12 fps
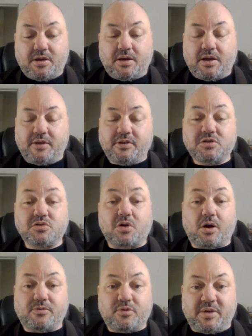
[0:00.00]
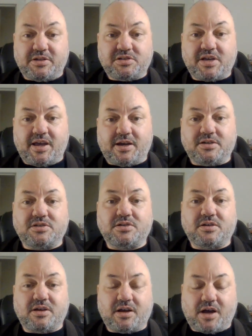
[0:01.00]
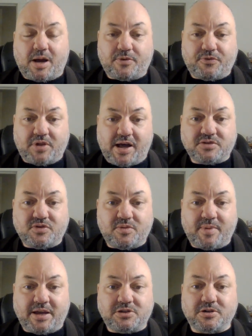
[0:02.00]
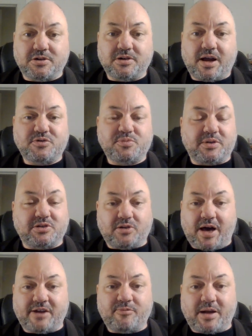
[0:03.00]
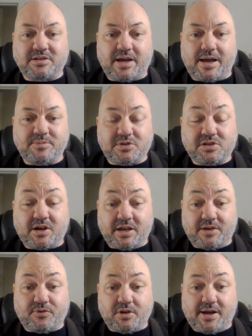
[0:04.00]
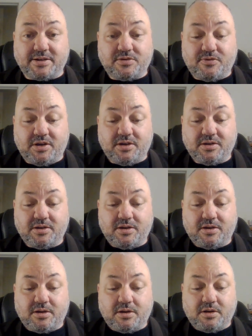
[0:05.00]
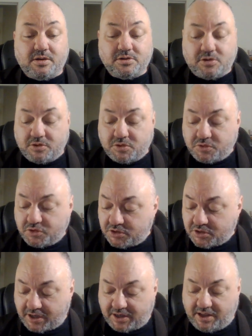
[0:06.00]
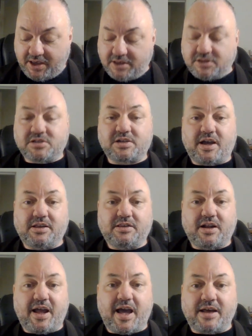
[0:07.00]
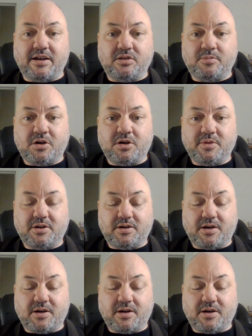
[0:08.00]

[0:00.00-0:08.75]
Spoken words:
And this was hard for me to say because I'm a philosophy major. I've spent a lot of my time studying philosophy. So this was just like an insight that I had in the moment.